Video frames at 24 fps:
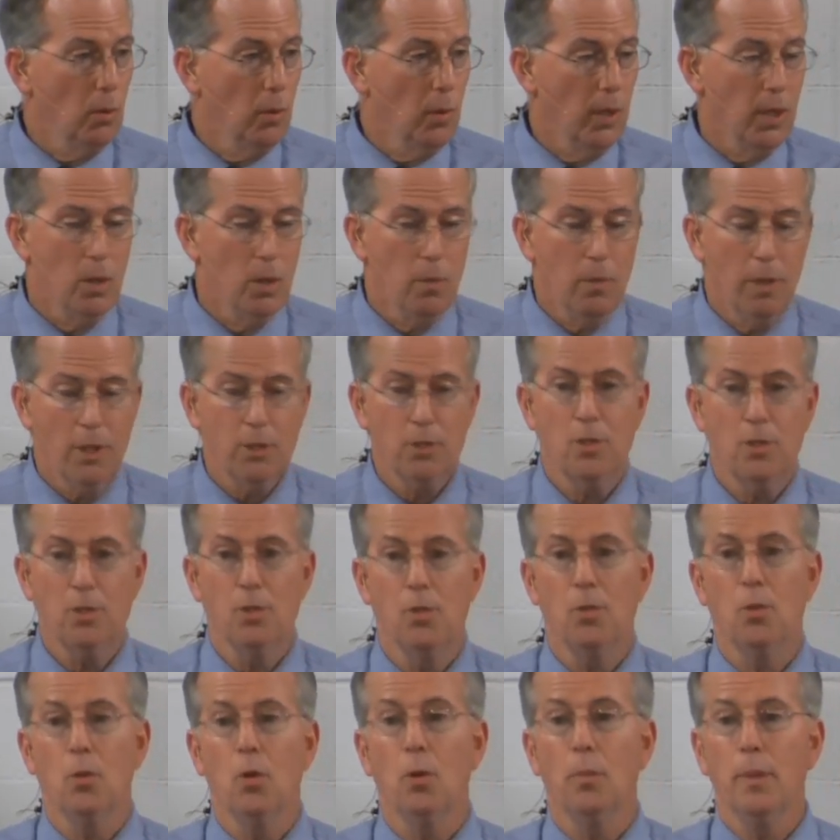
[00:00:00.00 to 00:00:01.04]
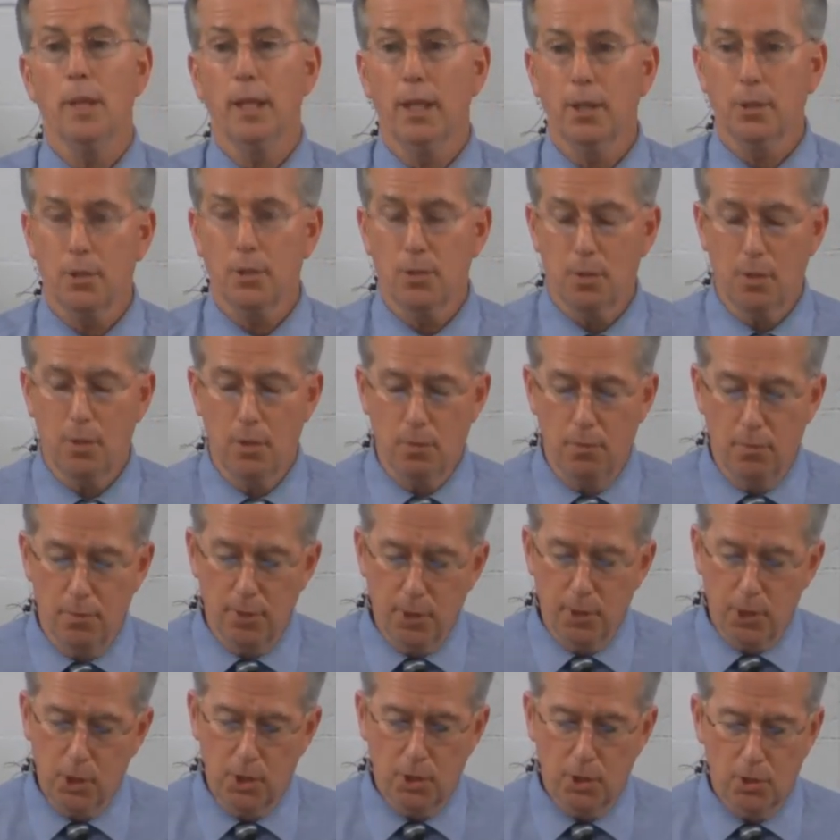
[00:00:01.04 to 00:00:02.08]
what you must endure because of the
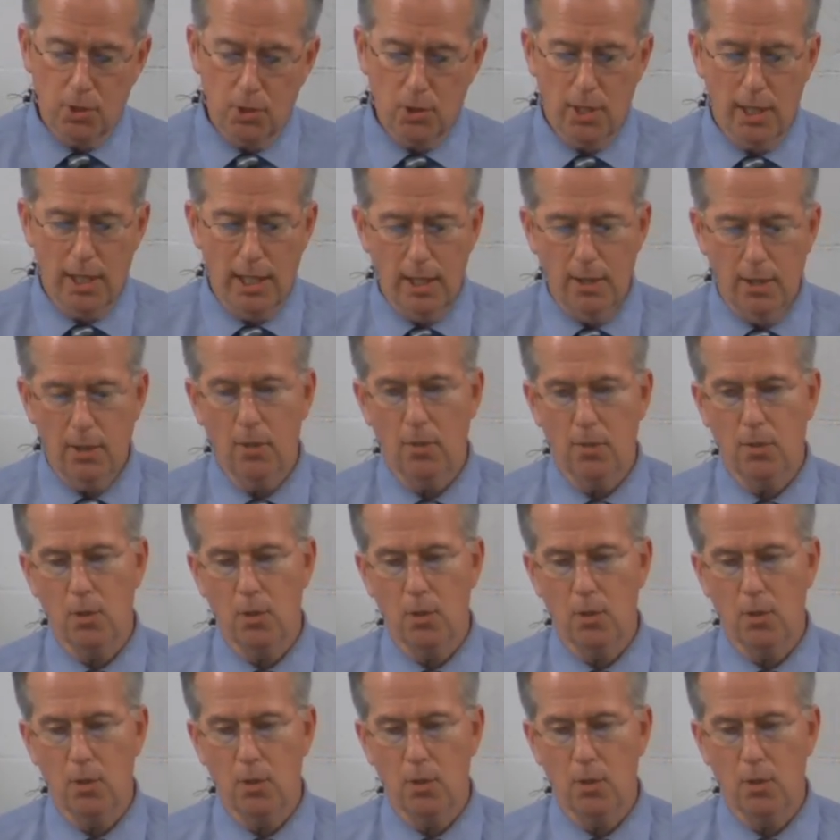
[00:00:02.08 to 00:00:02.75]
divisions in